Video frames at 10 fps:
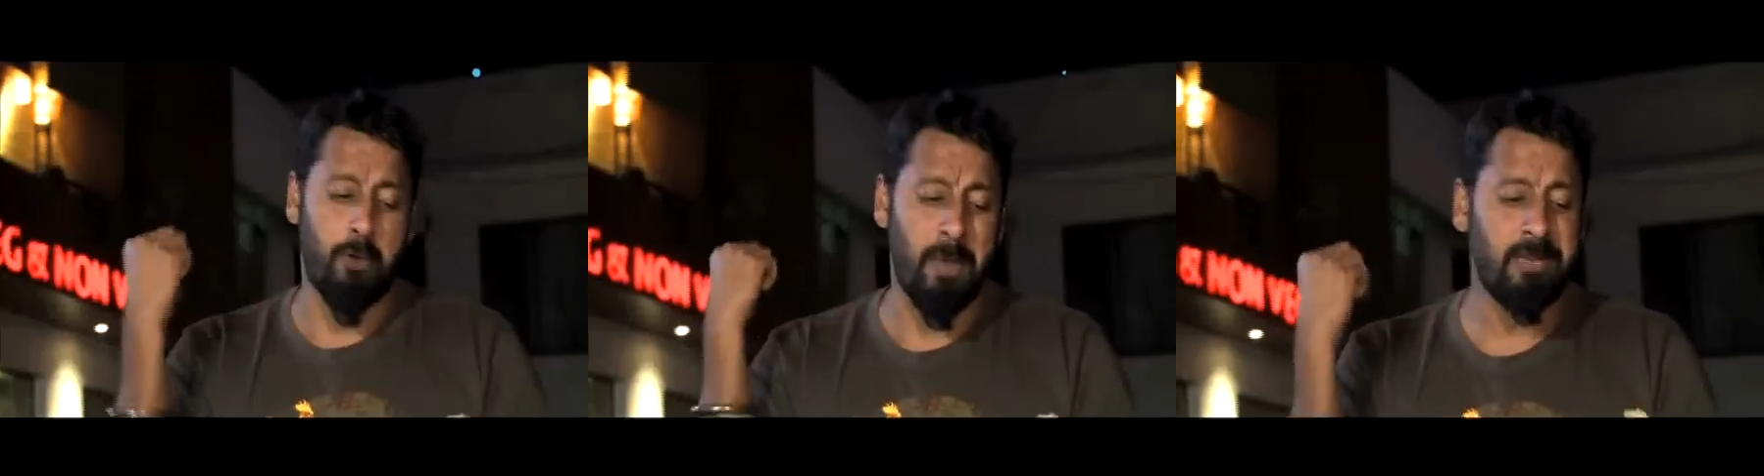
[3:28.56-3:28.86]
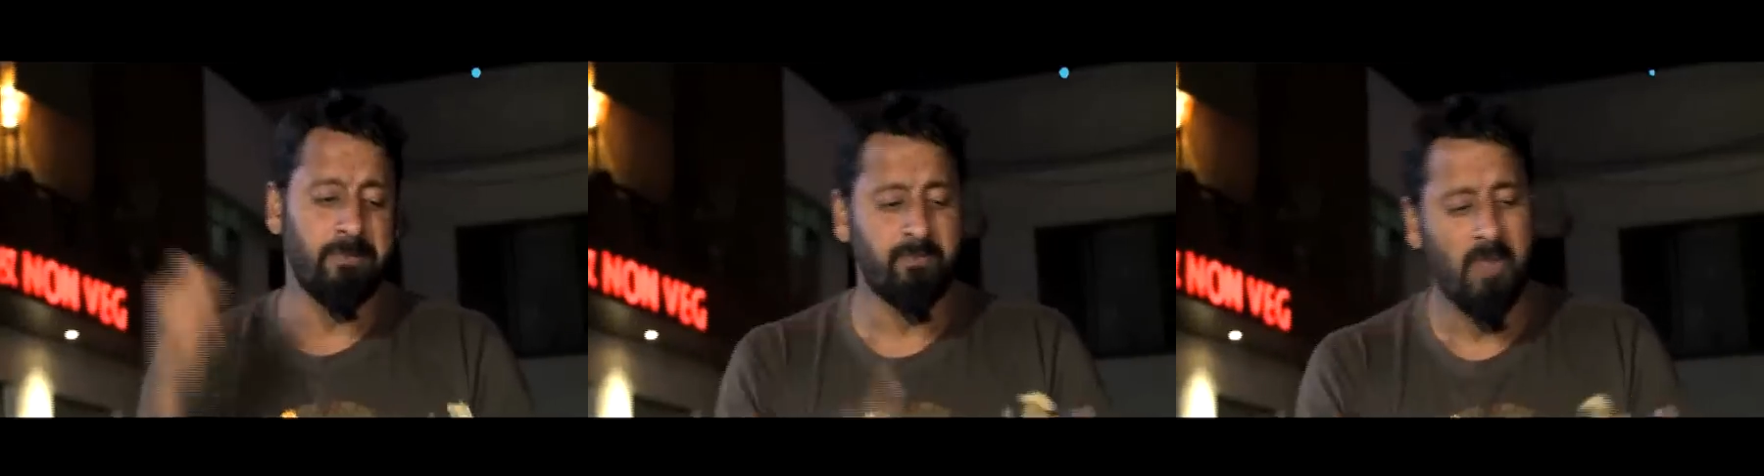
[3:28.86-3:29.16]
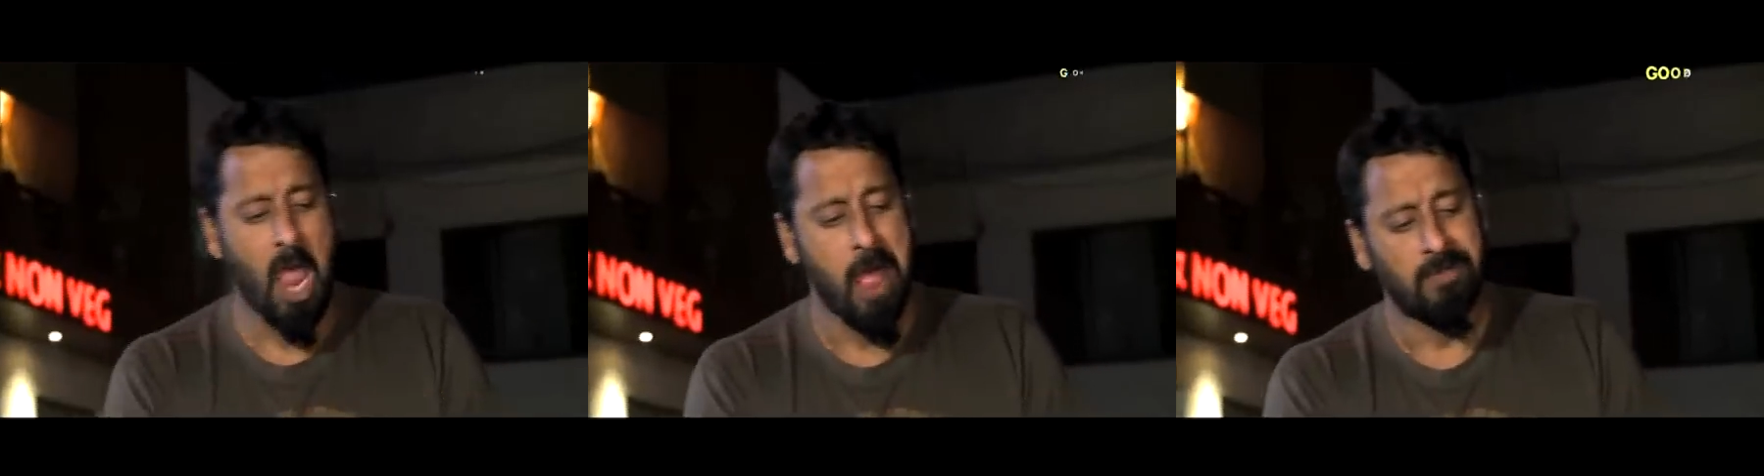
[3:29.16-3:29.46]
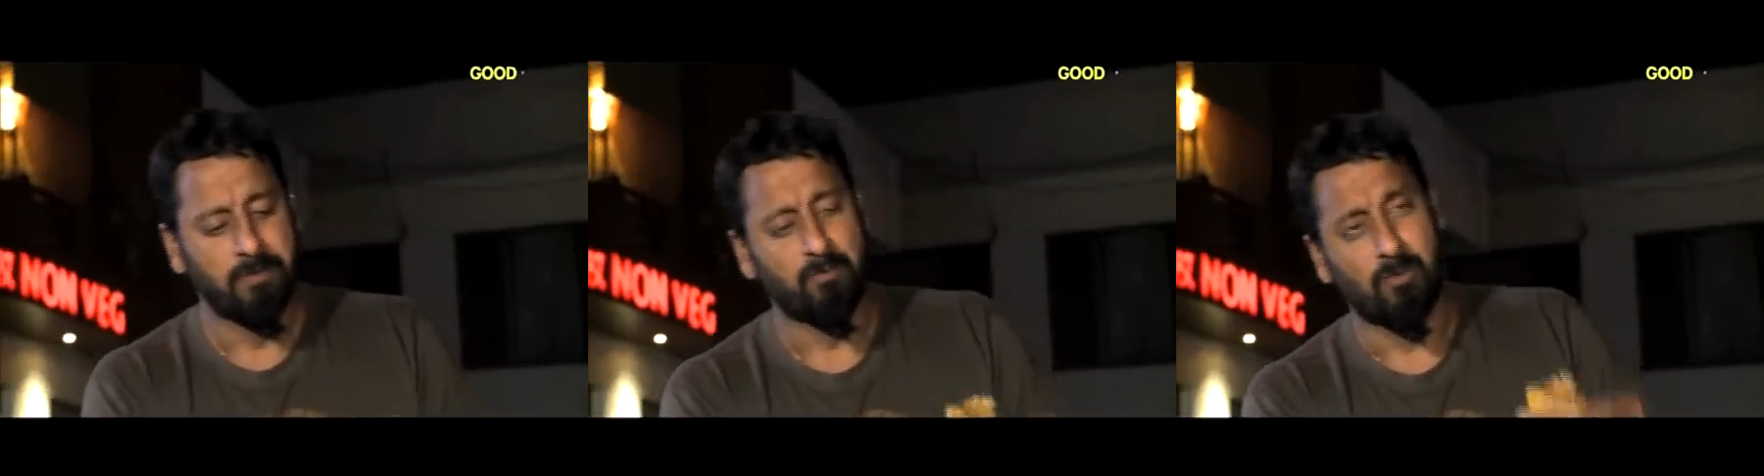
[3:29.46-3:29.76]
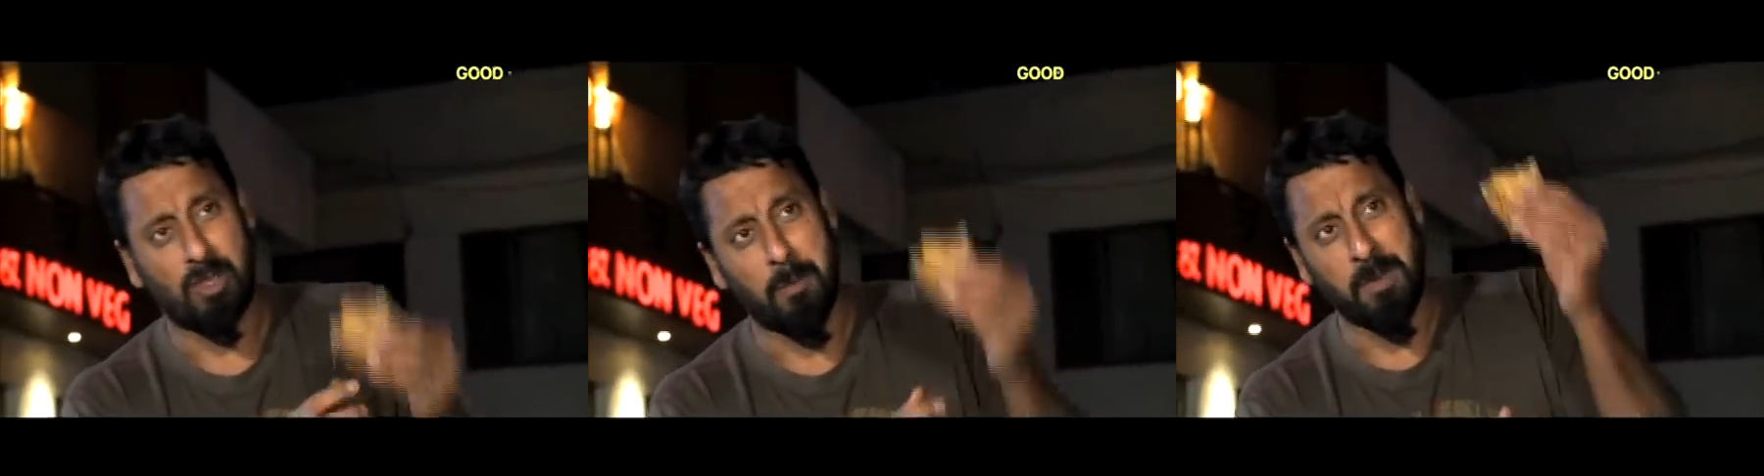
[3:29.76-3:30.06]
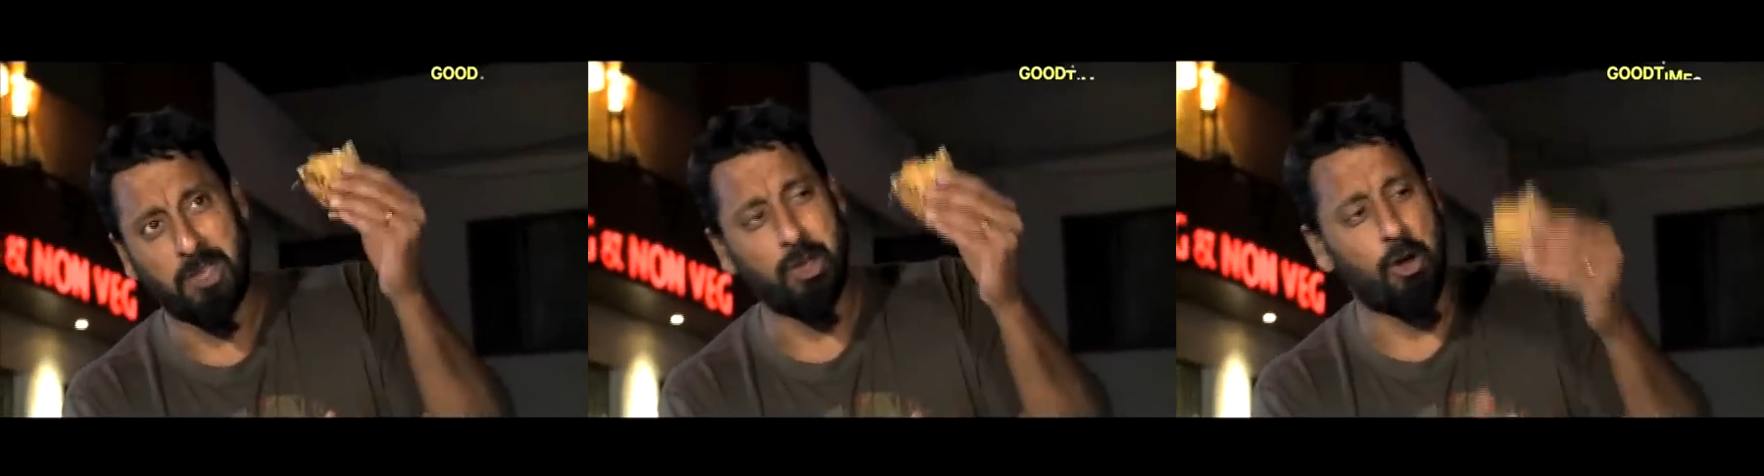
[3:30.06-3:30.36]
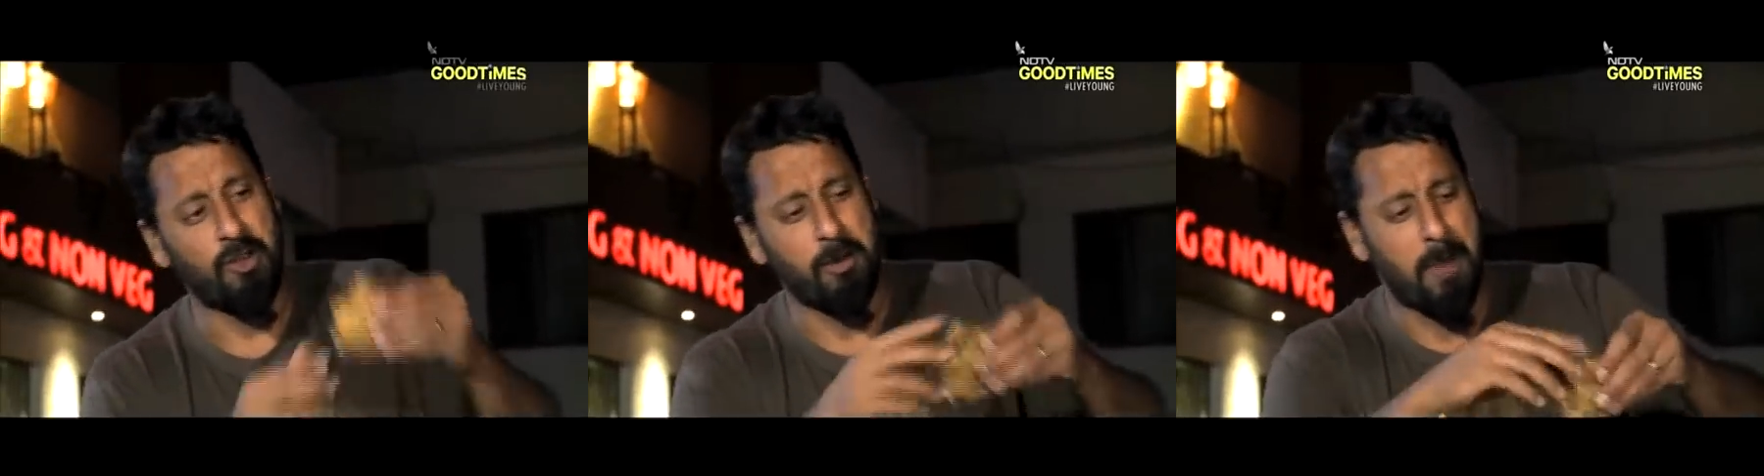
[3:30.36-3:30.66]
For me, the mirchi
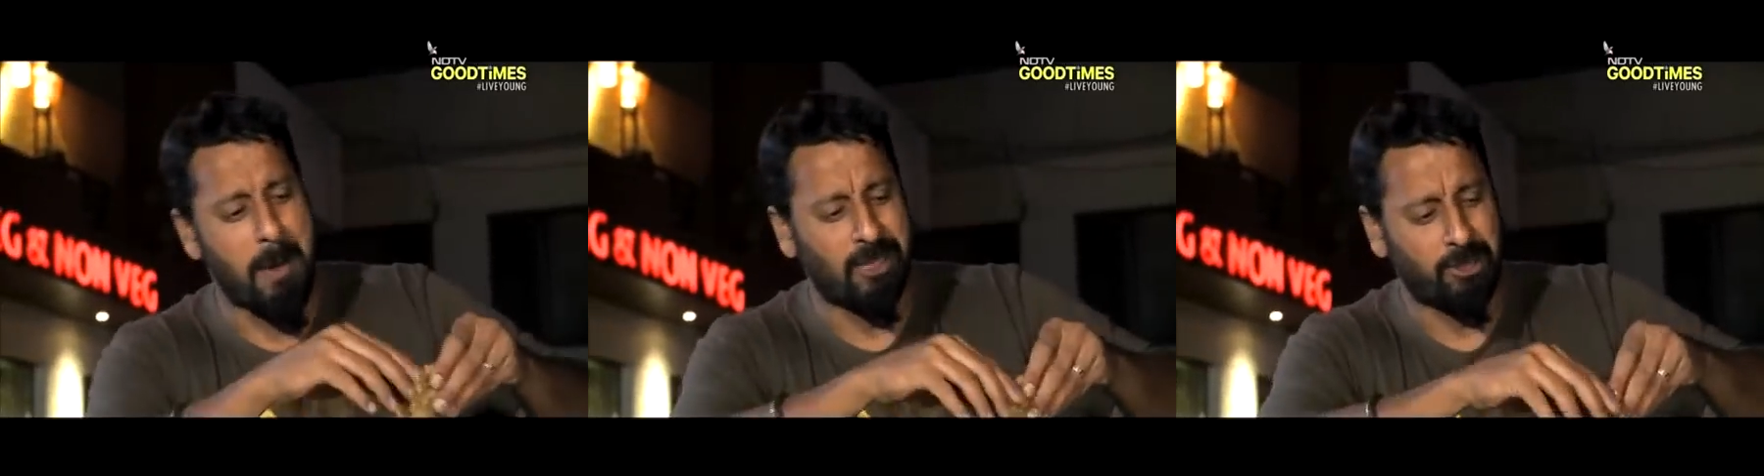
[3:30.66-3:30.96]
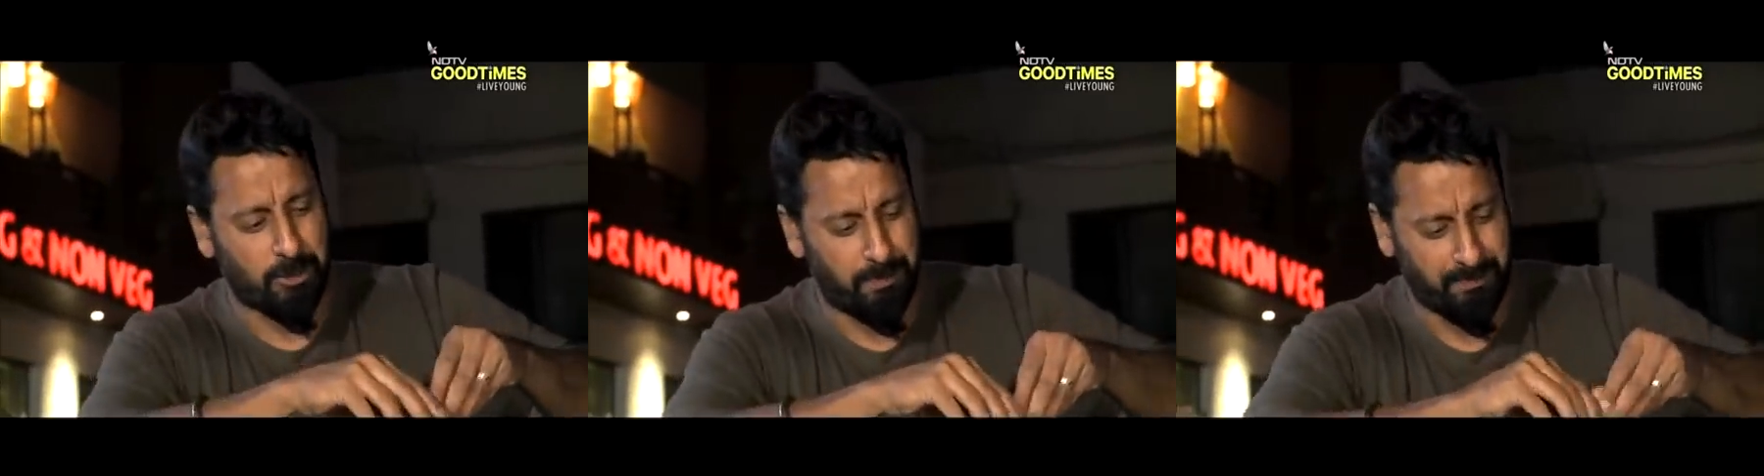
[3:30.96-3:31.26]
roti from Baba's